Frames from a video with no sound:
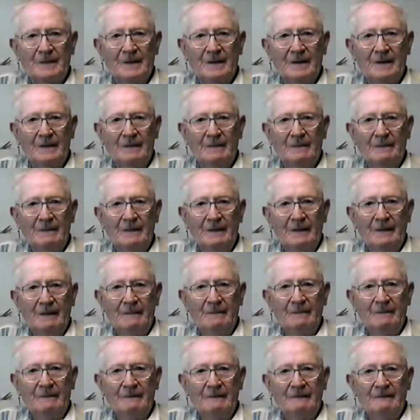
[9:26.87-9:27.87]
Mm-hmm.
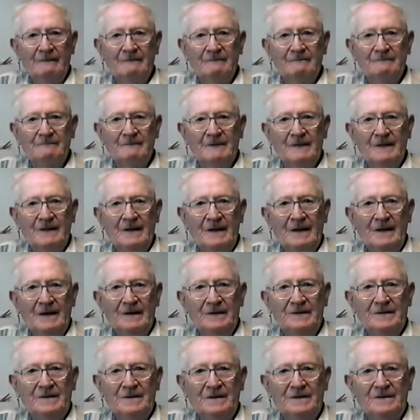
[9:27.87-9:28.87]

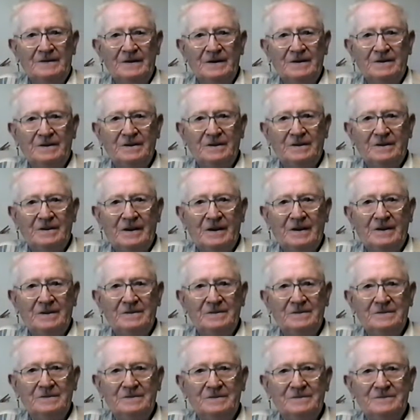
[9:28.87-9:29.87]
What
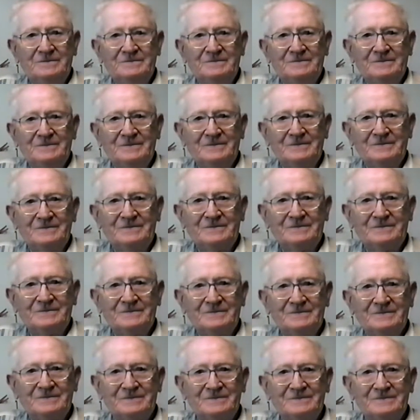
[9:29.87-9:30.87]
was the worst
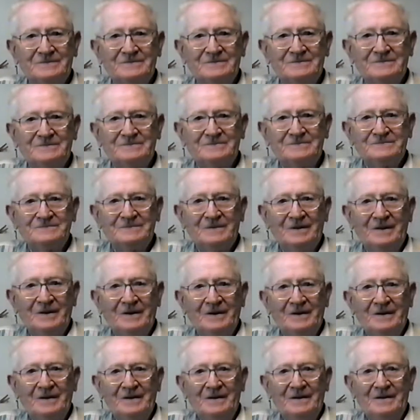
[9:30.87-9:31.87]
experience all
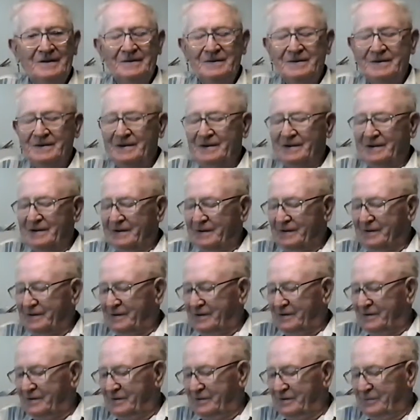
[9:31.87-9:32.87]
that time?
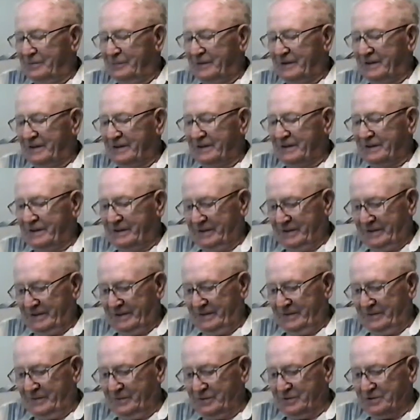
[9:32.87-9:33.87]
Oh my God,
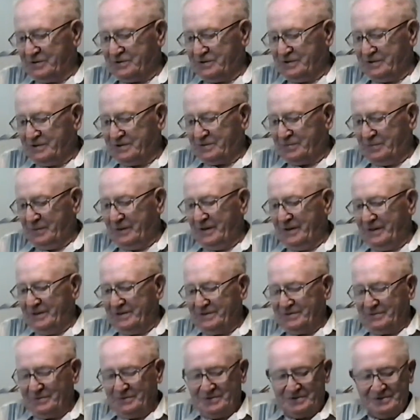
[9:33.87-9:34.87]
the worst
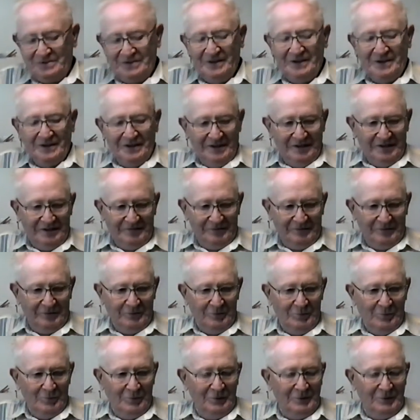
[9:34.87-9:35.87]
experience was digging that hole.